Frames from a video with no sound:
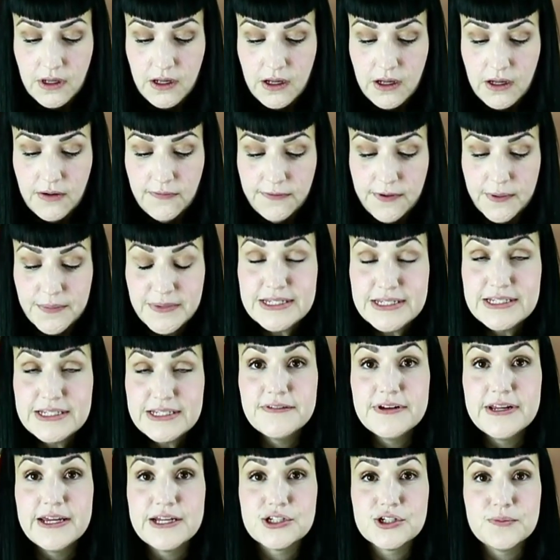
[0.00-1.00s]
from a
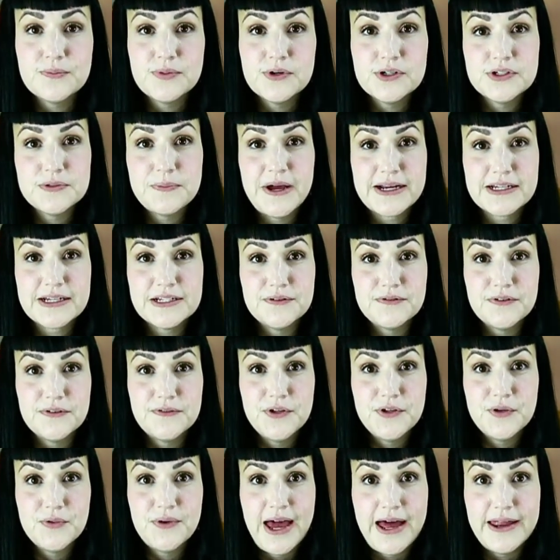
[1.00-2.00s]
divination perspective, if
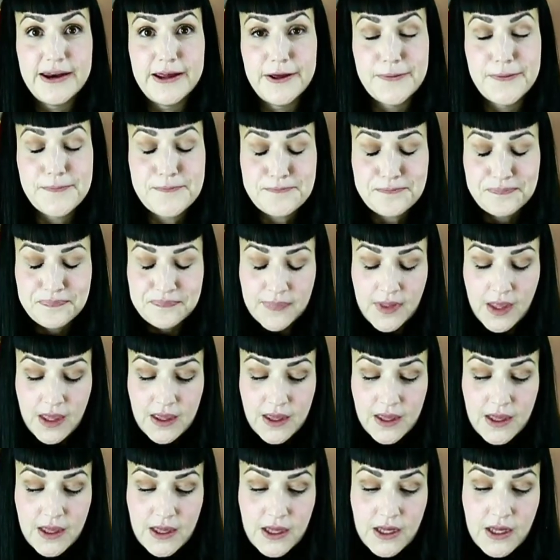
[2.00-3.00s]
you get it.
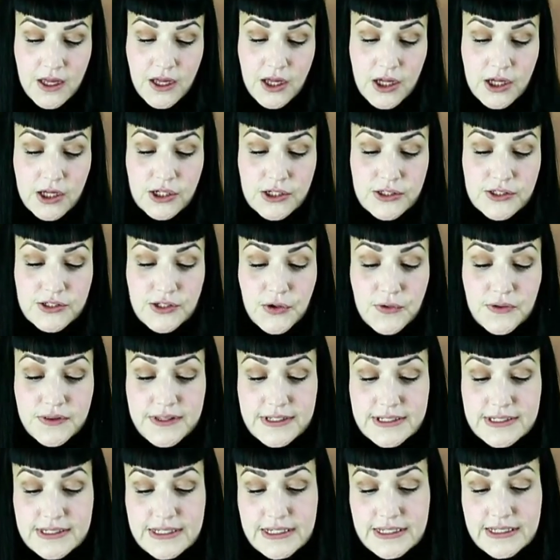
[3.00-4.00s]
So
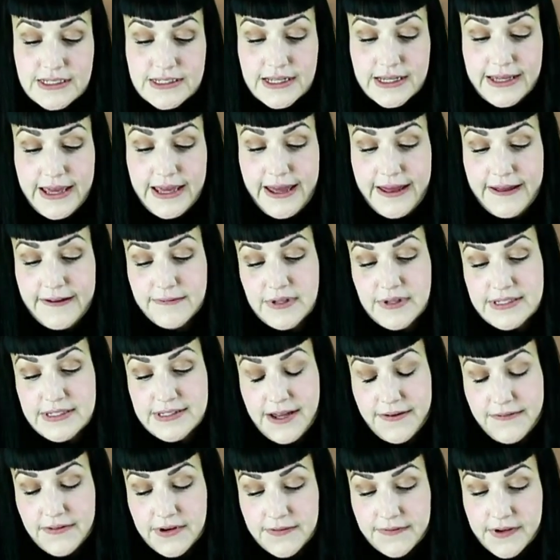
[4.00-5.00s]
this is, again, the
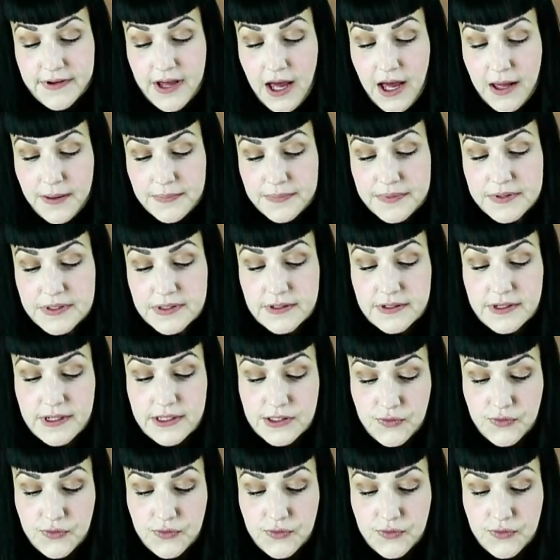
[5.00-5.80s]
Seven of Cups. It's